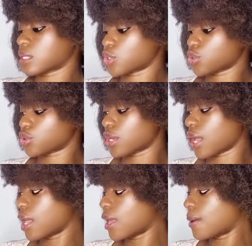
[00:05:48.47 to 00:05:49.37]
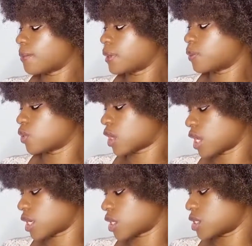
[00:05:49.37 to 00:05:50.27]
section so that people
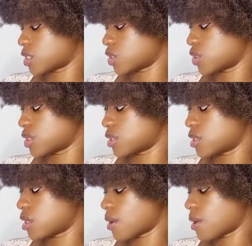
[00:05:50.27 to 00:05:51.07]
can consider